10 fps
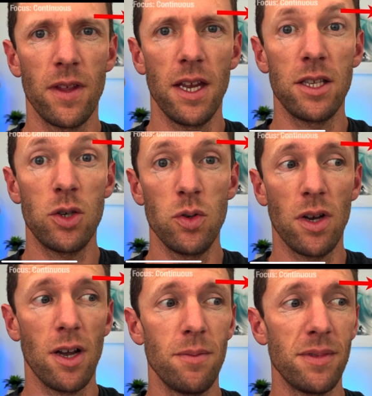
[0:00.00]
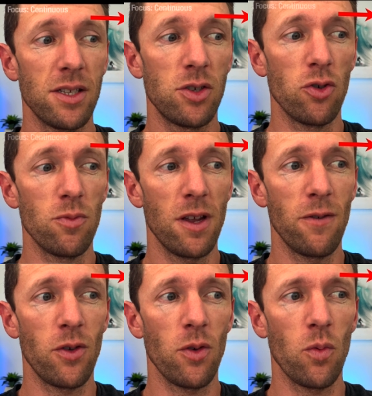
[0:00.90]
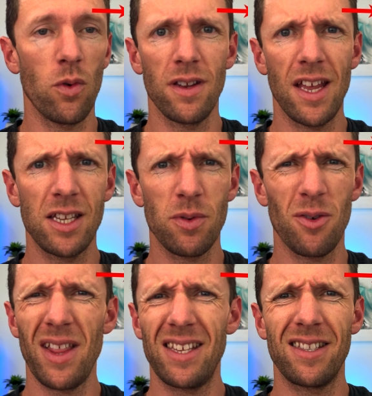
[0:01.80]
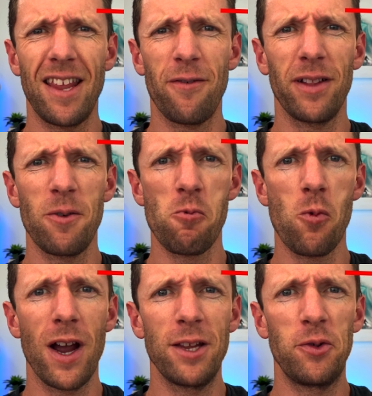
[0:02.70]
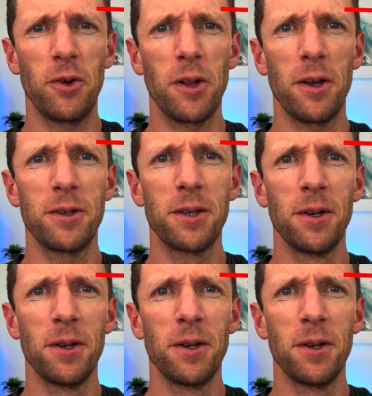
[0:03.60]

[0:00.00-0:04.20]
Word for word: the 2x zoom if you want as well. Well, that's definitely way too close.